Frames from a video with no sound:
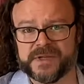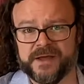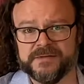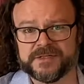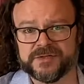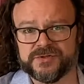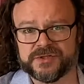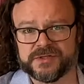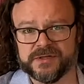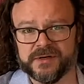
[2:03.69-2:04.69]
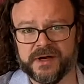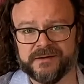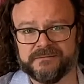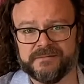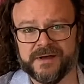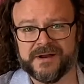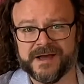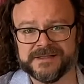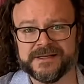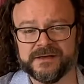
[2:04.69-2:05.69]
and this is just a, a an
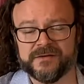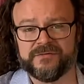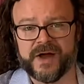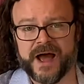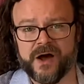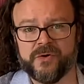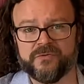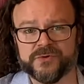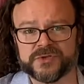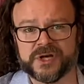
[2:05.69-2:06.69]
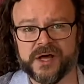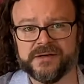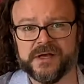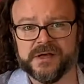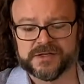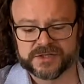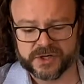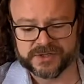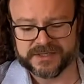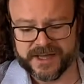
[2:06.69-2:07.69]
idea of how Roussanne
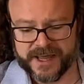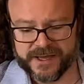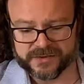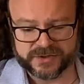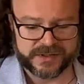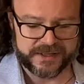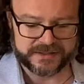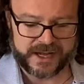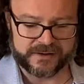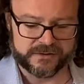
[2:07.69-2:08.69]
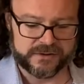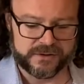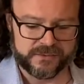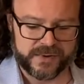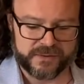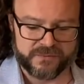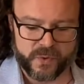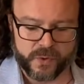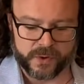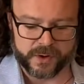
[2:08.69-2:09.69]
starts to age. It's got a little bit
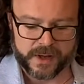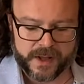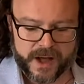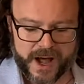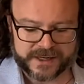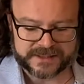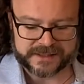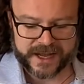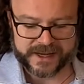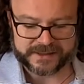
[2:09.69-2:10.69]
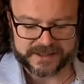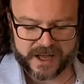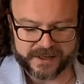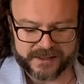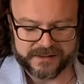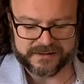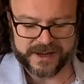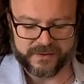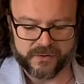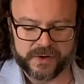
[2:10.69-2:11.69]
more oxidized, honeyed
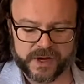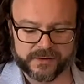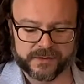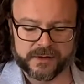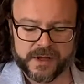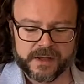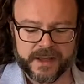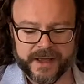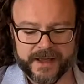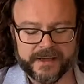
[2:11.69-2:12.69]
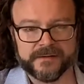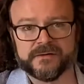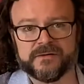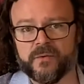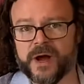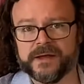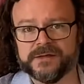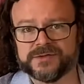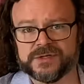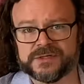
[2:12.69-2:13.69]
yellow color, and the wine
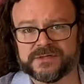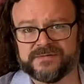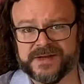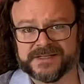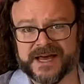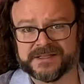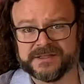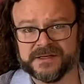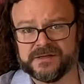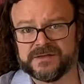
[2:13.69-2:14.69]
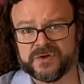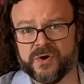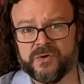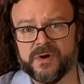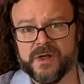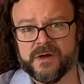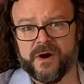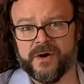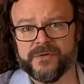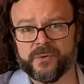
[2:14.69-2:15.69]
is just fantastic. So
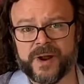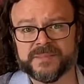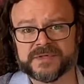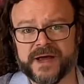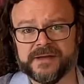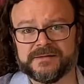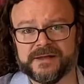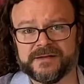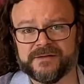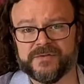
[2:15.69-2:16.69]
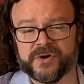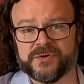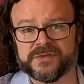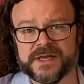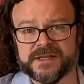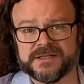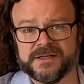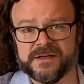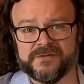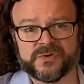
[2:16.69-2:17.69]
on their website, they did a vertical
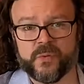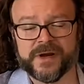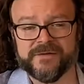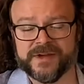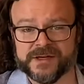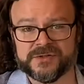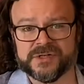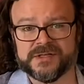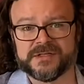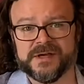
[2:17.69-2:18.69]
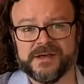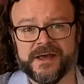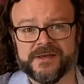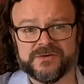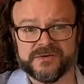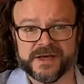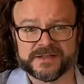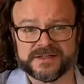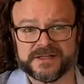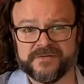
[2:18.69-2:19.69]
tasting of 20 vintages in
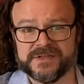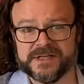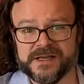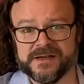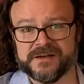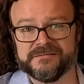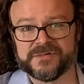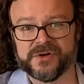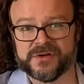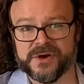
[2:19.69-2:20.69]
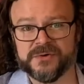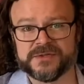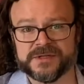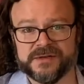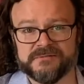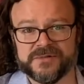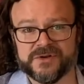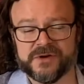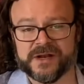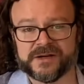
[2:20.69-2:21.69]
2017 and took notes, and
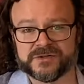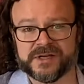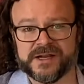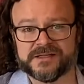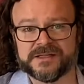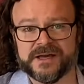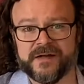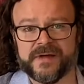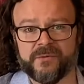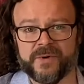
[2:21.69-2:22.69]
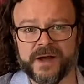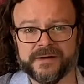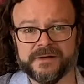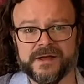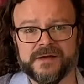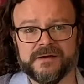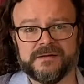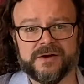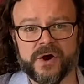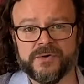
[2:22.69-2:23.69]
you can actually kind of see how that wine
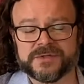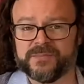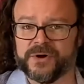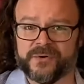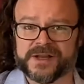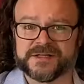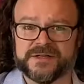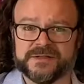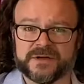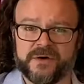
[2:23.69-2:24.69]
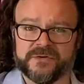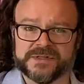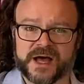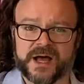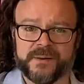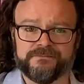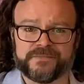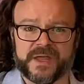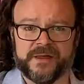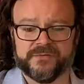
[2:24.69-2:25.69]
goes and progresses over time
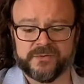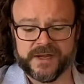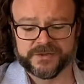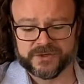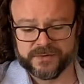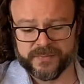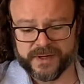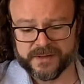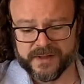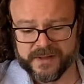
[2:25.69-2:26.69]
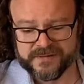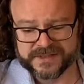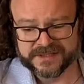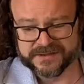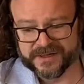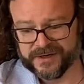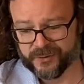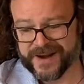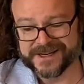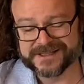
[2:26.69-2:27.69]
and through nature. But this is a
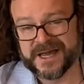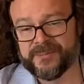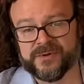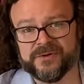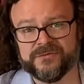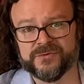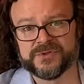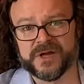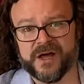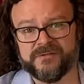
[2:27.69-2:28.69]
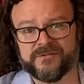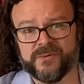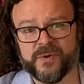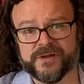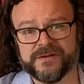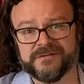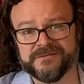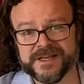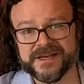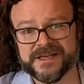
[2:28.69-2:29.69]
great example of Roussanne from one of the
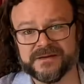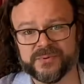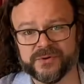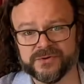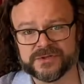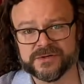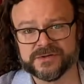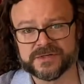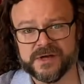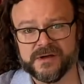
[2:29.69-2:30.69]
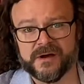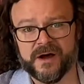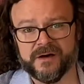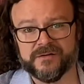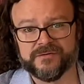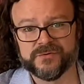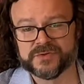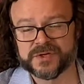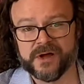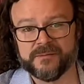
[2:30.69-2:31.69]
leading producers of
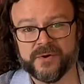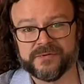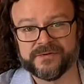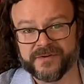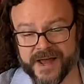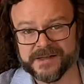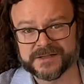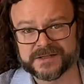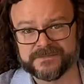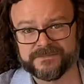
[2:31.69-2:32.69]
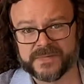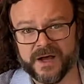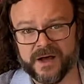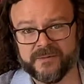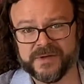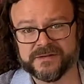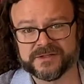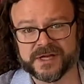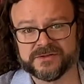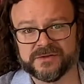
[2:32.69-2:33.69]
Roussanne both in France uh, being the
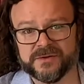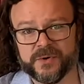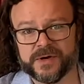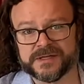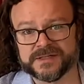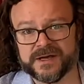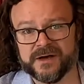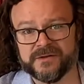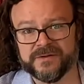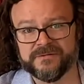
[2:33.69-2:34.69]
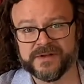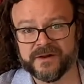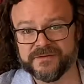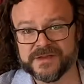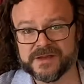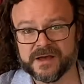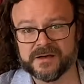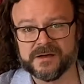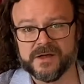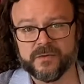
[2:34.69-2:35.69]
Chateau de Beaucastel, the Vieilles Vignes
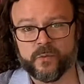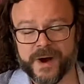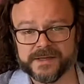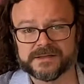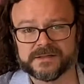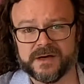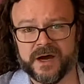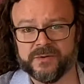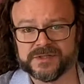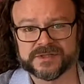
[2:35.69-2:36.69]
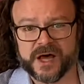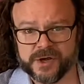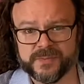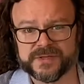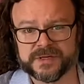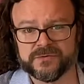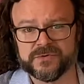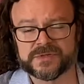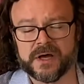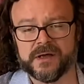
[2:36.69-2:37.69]
White, uh, which is 100%
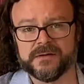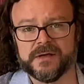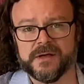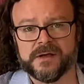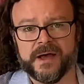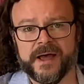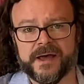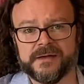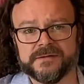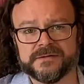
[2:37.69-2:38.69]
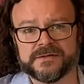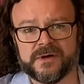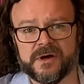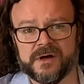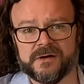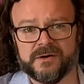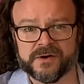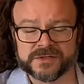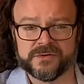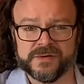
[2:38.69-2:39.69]
Roussanne, and uh,
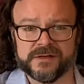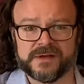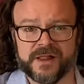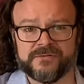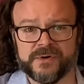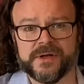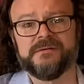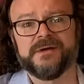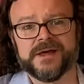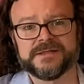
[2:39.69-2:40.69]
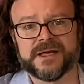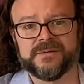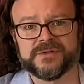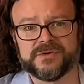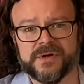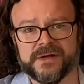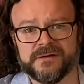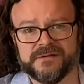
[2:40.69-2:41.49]
also in California as Tablas Creek.